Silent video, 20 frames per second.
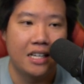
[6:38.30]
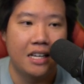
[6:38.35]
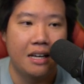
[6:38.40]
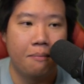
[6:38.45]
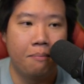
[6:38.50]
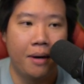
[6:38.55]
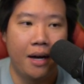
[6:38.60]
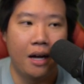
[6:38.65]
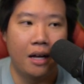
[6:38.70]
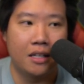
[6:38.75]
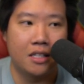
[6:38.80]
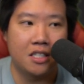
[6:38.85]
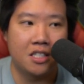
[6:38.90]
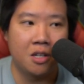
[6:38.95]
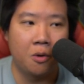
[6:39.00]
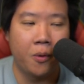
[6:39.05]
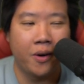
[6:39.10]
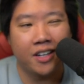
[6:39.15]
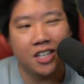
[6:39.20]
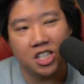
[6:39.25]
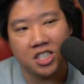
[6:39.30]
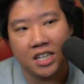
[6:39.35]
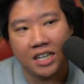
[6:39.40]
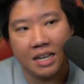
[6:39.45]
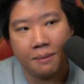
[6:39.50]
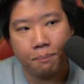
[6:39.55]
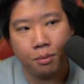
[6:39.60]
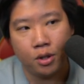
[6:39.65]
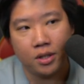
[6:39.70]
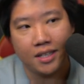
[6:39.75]
But so we're just going
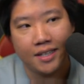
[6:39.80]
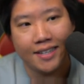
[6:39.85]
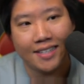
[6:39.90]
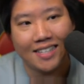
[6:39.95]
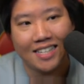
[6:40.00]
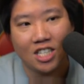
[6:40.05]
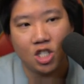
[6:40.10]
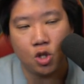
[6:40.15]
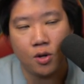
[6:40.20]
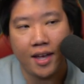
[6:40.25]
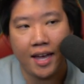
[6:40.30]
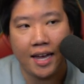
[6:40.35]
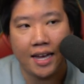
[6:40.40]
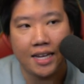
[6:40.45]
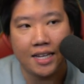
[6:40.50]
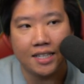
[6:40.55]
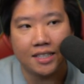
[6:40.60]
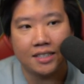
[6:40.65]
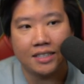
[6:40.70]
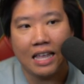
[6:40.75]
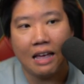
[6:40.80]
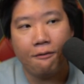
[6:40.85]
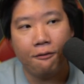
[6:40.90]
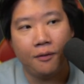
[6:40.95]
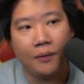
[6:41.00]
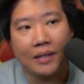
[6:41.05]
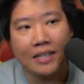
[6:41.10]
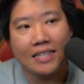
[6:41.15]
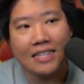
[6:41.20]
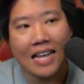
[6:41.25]
to put it into A.
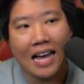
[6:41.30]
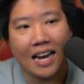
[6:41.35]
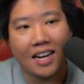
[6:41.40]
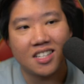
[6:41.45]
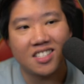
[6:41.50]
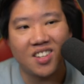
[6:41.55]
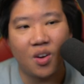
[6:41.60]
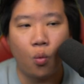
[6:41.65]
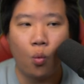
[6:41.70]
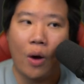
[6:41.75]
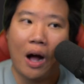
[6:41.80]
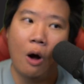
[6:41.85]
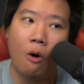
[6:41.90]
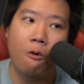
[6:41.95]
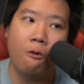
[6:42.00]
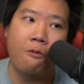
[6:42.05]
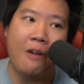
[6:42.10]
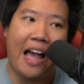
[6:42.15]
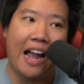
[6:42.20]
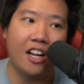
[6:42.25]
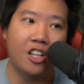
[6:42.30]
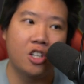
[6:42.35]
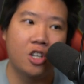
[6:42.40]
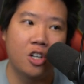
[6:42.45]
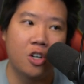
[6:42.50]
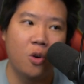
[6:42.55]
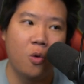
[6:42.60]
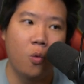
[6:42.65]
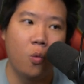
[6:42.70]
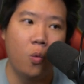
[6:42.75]
Definitely not as a wow
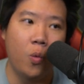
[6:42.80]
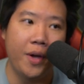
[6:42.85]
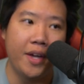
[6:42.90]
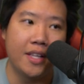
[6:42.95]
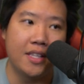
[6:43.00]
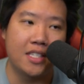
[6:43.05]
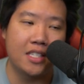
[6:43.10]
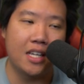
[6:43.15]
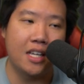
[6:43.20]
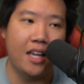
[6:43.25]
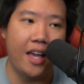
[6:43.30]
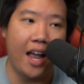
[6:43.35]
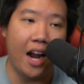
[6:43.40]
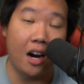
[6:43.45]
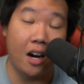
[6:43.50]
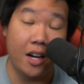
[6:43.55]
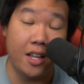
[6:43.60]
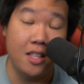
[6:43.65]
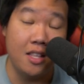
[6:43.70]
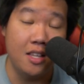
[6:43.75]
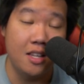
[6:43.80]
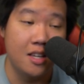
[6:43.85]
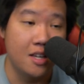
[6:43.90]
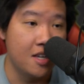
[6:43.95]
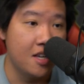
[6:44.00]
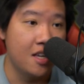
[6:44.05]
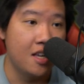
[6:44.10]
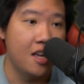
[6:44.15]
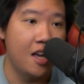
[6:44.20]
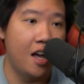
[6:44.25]
factor with Aaron.
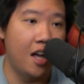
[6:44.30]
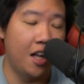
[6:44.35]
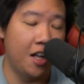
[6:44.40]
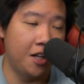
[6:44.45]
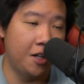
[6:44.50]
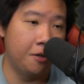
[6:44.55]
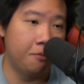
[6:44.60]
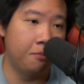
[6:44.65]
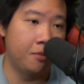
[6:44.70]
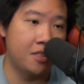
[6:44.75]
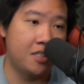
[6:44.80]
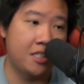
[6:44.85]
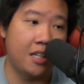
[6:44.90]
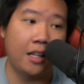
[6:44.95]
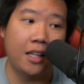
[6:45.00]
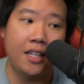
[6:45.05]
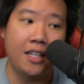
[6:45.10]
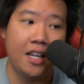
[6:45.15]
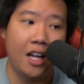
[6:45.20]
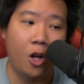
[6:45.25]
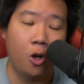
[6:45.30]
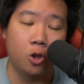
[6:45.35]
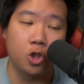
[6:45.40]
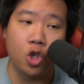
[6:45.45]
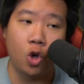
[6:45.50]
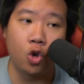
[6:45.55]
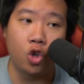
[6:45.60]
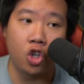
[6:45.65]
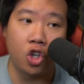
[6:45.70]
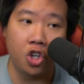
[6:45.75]
Selena,
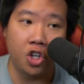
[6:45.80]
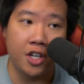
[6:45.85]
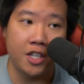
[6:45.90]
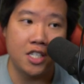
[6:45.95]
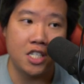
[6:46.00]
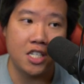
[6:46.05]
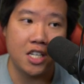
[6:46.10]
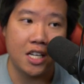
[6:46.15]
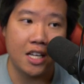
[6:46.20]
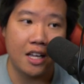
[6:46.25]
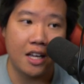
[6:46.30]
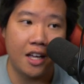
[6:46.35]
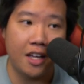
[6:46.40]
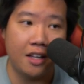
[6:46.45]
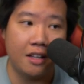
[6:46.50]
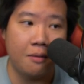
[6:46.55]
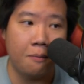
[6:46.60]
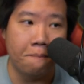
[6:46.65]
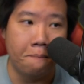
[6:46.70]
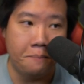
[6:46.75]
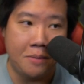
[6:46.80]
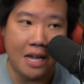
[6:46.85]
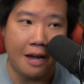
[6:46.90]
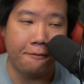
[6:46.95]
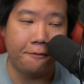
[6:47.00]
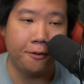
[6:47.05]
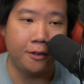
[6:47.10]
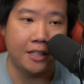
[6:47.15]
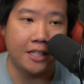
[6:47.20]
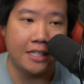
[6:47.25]
although good,
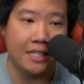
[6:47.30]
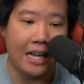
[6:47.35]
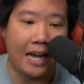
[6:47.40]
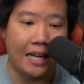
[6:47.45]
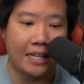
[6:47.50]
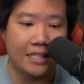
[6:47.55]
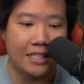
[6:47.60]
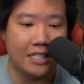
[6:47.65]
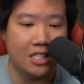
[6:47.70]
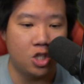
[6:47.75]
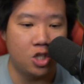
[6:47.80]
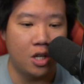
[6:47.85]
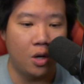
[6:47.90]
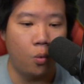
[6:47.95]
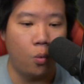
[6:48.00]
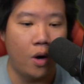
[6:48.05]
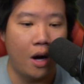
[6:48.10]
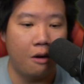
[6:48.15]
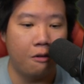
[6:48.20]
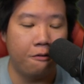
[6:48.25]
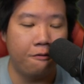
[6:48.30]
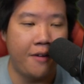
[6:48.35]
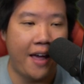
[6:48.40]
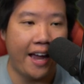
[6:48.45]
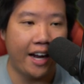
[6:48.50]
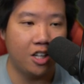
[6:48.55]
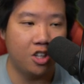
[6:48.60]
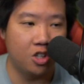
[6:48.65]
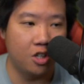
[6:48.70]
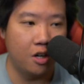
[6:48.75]
definitely not into the wow
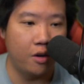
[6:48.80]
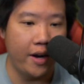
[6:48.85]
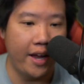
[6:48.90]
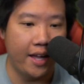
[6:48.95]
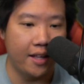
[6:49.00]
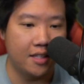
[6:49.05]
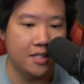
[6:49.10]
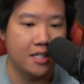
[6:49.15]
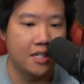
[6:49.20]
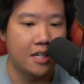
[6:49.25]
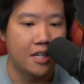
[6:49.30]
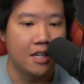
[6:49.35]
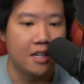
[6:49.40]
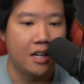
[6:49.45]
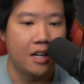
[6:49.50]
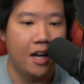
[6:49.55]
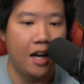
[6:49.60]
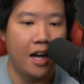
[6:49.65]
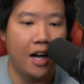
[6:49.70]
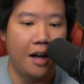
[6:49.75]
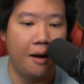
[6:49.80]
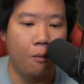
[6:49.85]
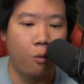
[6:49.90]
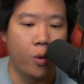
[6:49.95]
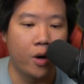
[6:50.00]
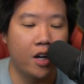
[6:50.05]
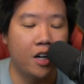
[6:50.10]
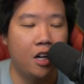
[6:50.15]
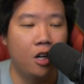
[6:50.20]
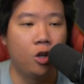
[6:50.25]
factor yet.
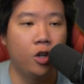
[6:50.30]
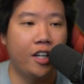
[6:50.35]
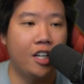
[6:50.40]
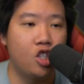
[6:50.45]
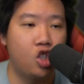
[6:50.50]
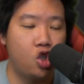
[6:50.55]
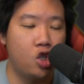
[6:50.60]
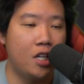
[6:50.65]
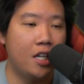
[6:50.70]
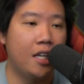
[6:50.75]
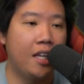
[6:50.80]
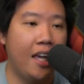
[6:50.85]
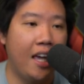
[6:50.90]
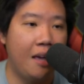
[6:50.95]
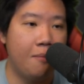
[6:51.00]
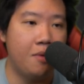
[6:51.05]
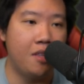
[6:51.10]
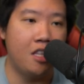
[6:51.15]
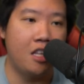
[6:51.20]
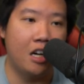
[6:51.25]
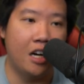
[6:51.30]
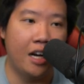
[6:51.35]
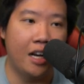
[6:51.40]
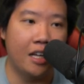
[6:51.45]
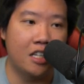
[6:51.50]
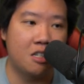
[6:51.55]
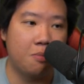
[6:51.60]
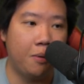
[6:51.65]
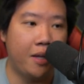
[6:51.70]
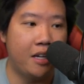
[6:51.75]
We're gonna look into the game in here and
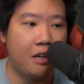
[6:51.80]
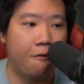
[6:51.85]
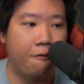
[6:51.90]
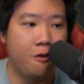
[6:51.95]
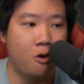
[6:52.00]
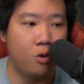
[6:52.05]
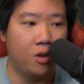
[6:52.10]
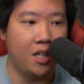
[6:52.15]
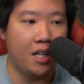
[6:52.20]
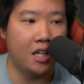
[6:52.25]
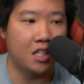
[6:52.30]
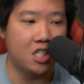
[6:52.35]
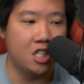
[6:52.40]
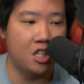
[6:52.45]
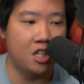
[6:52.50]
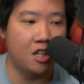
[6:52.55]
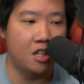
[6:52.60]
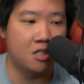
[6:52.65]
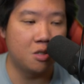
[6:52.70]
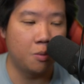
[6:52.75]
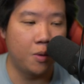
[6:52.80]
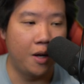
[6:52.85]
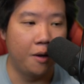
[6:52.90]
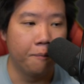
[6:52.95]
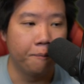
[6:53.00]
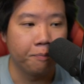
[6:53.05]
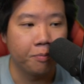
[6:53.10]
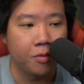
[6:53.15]
explain a few things in here as well.